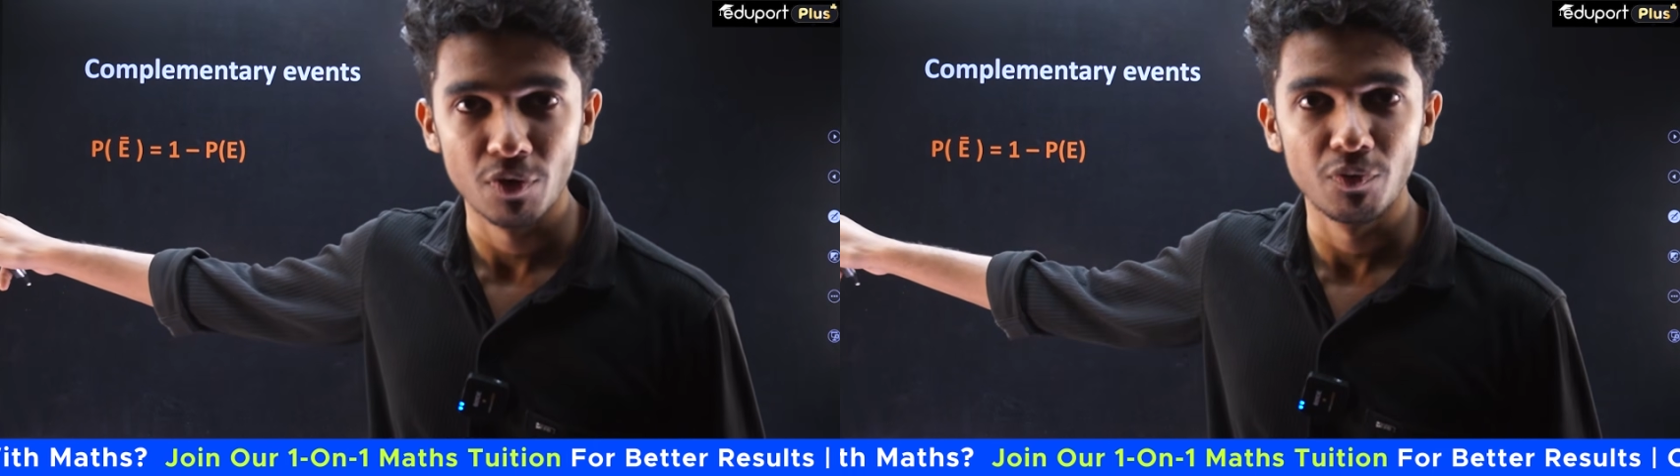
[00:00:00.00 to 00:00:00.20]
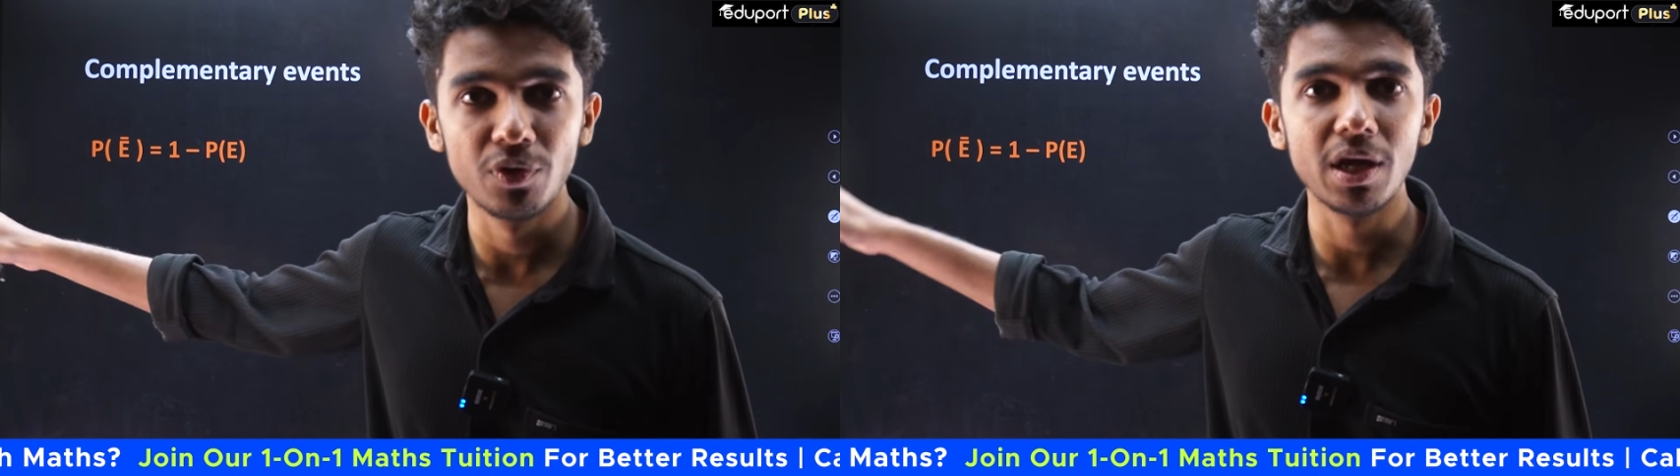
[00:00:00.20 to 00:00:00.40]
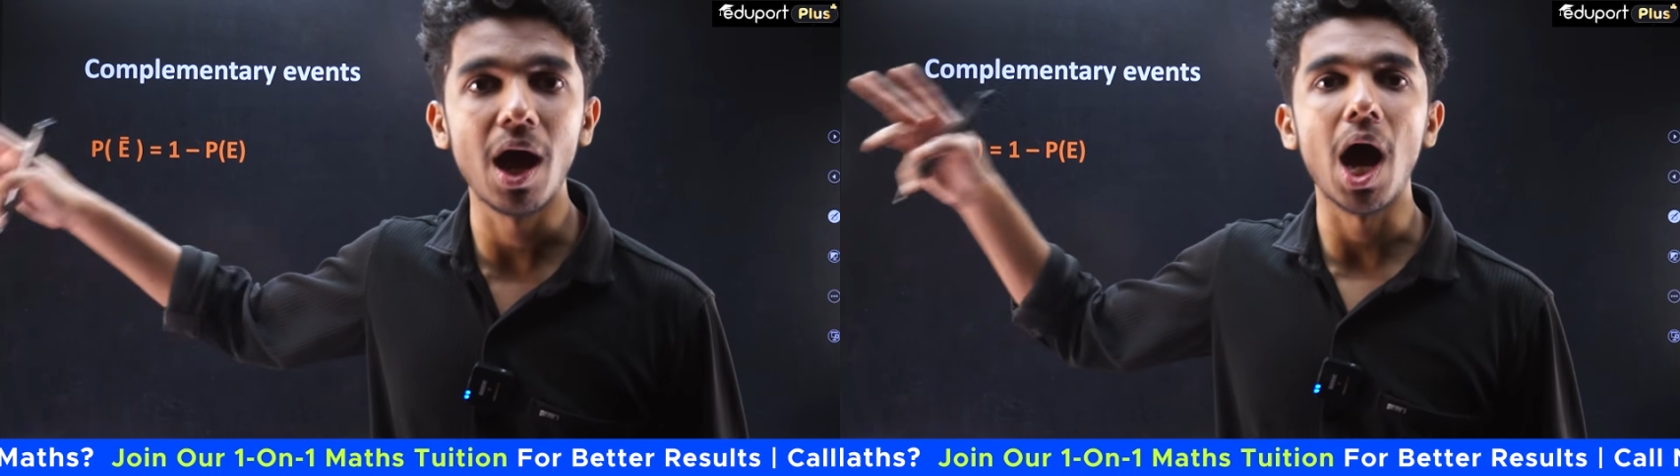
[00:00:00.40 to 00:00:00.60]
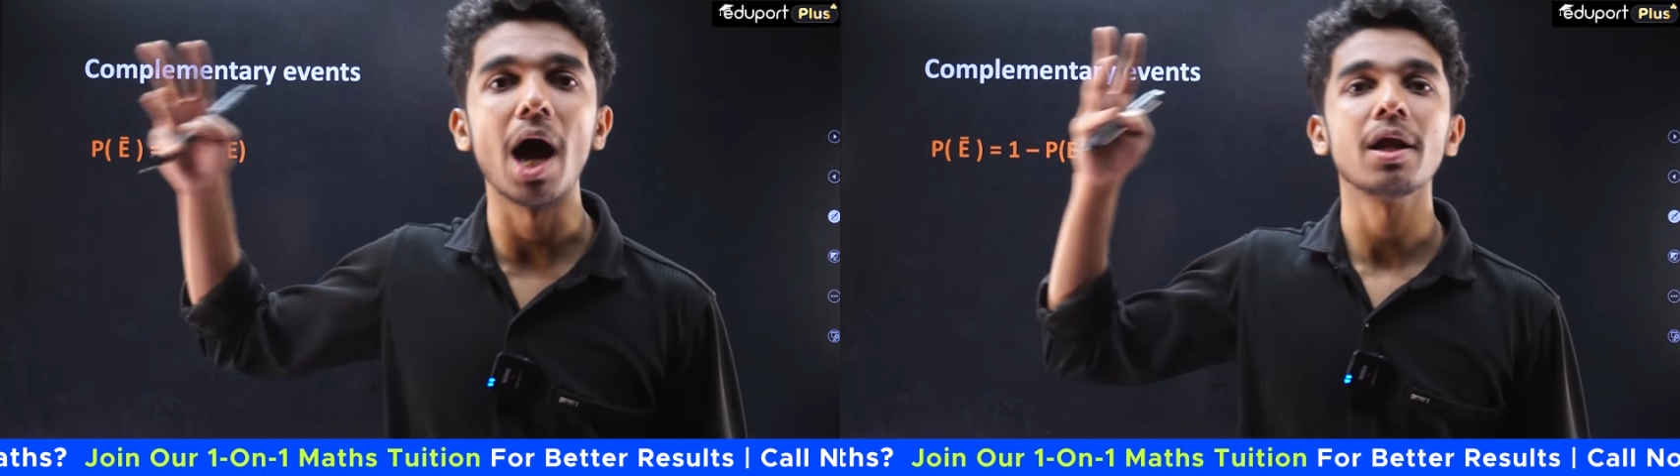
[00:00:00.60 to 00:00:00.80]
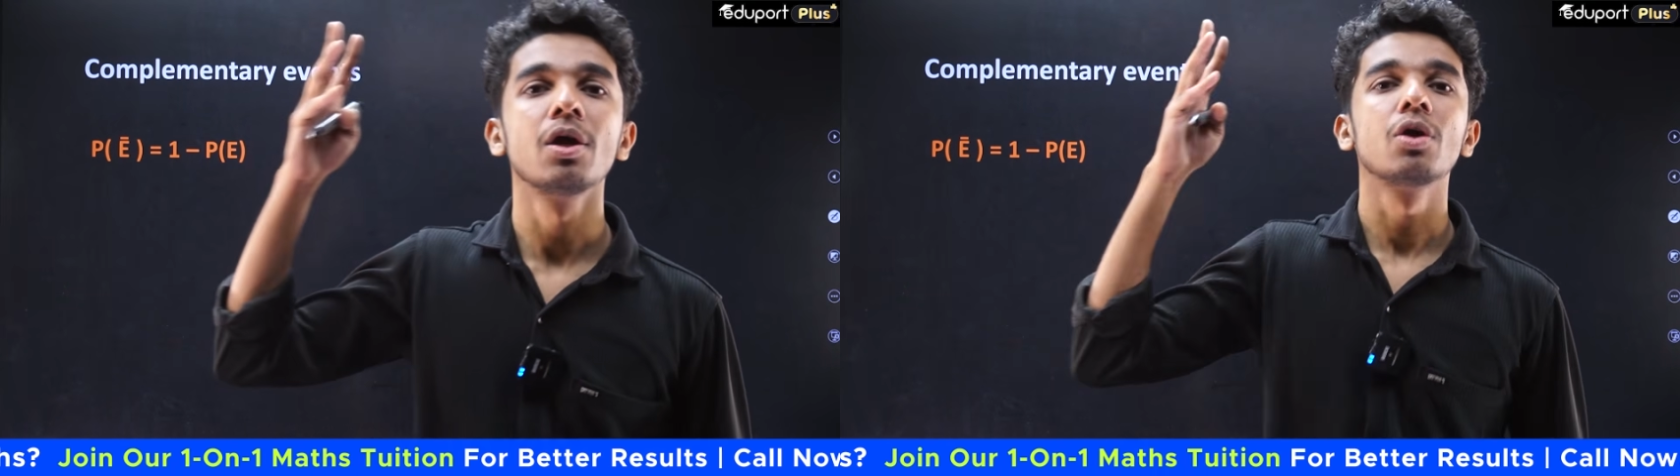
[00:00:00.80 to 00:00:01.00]
we
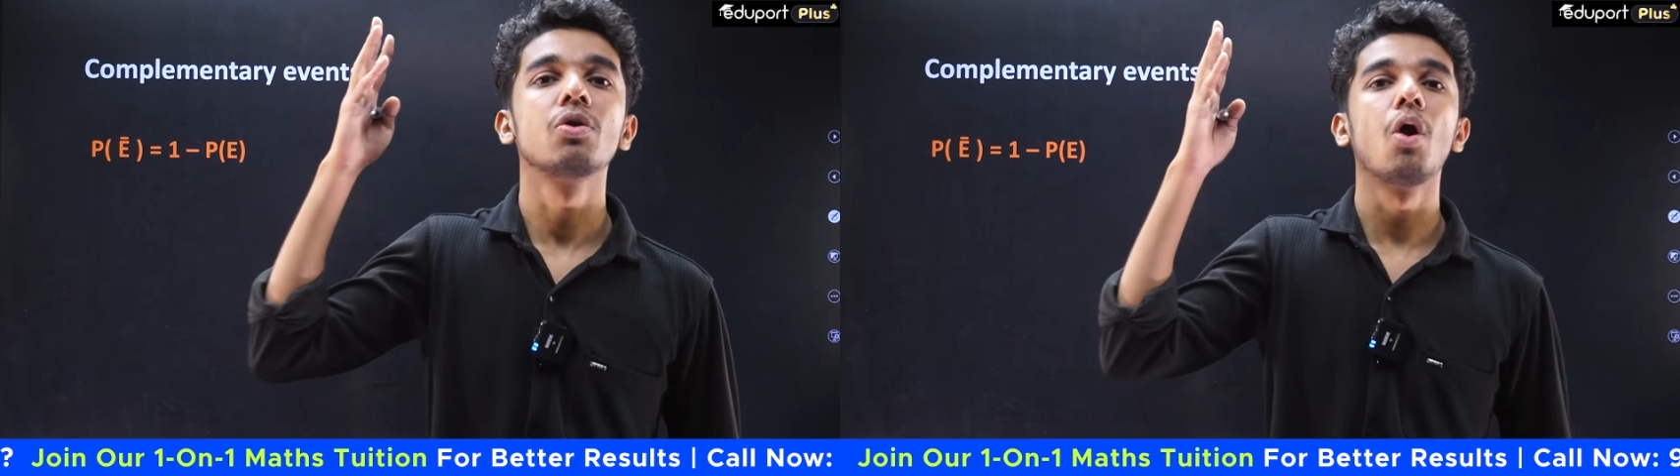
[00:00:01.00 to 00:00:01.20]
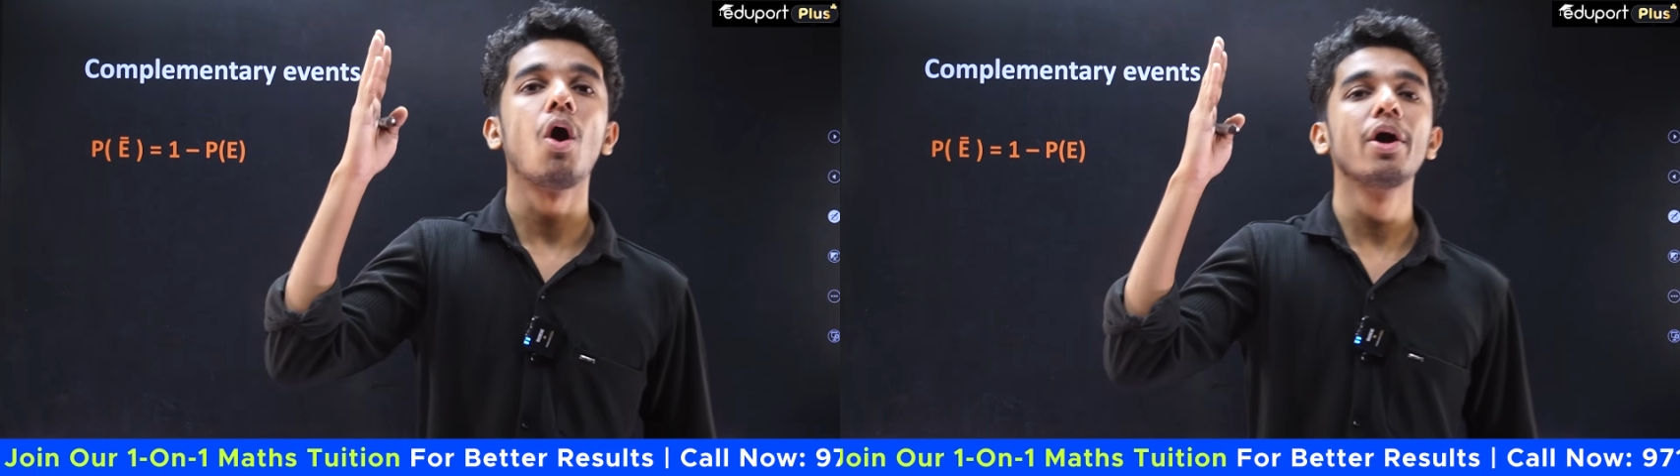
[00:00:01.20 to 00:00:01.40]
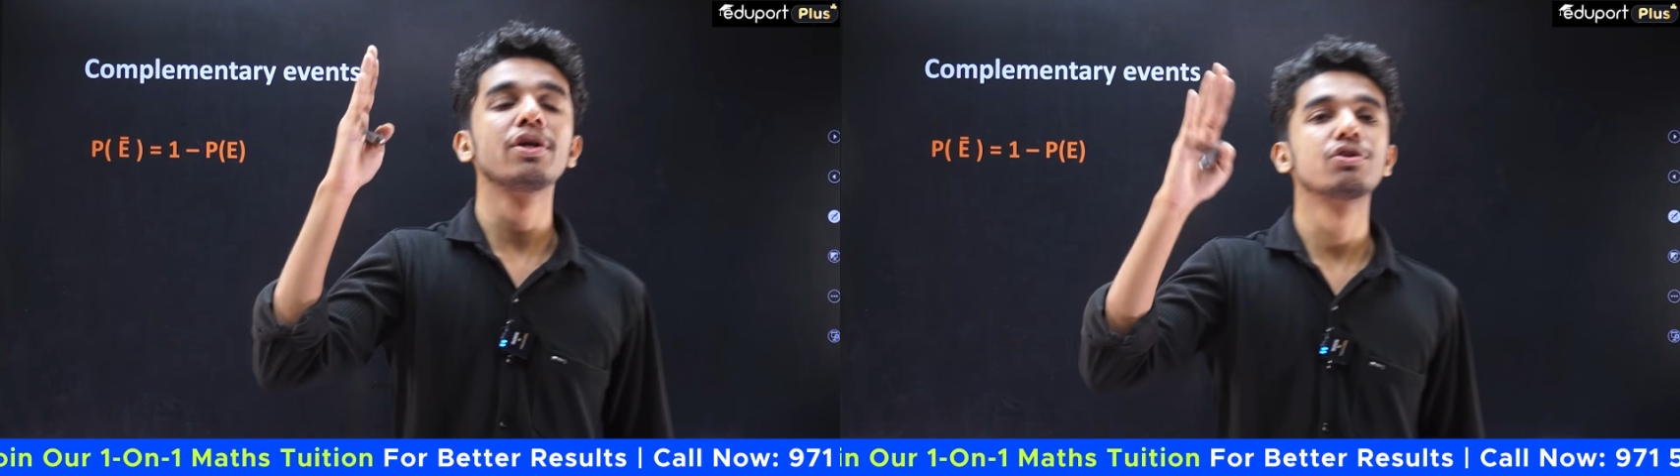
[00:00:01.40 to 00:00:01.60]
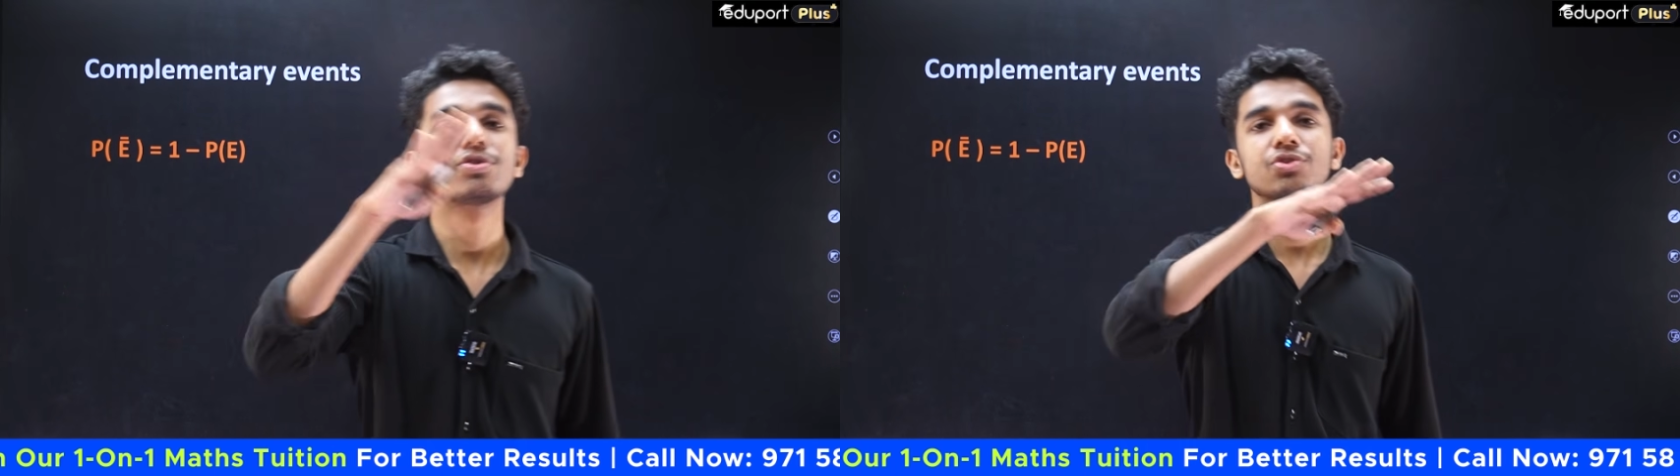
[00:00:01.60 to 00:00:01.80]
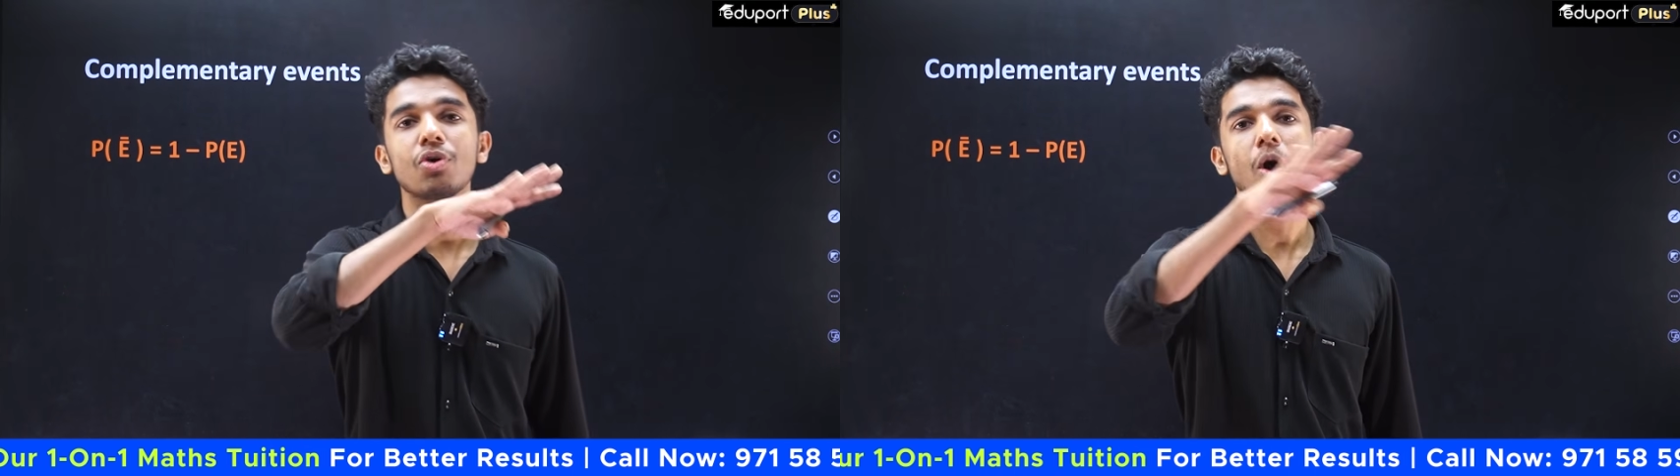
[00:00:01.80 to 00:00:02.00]
are going to
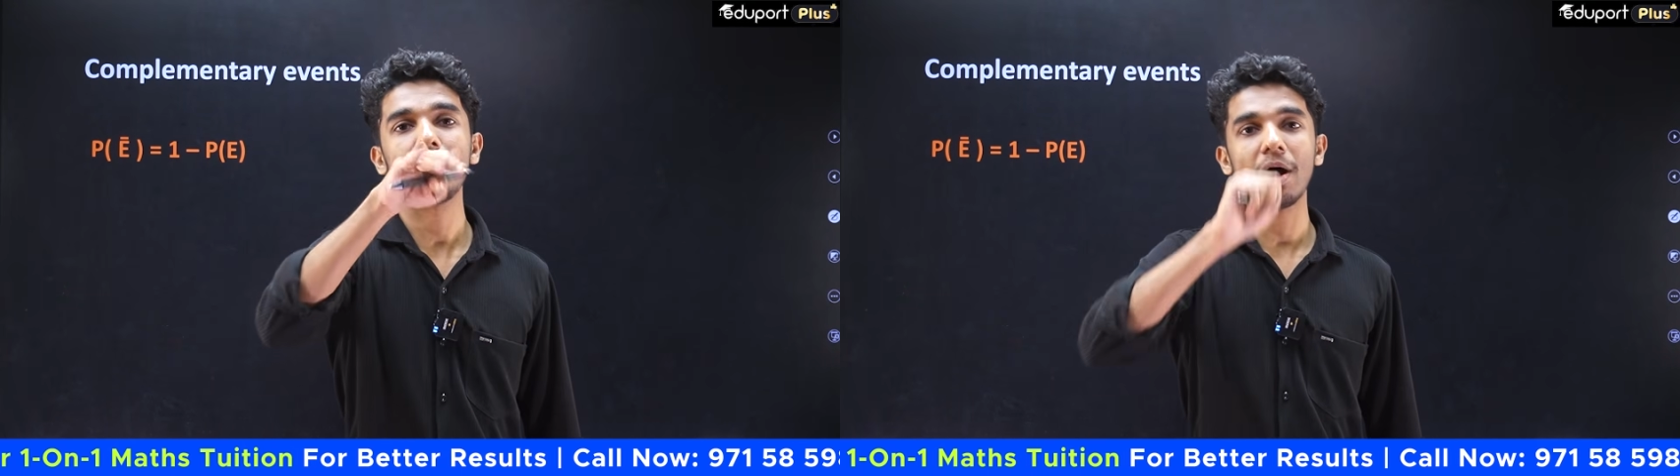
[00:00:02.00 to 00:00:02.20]
stop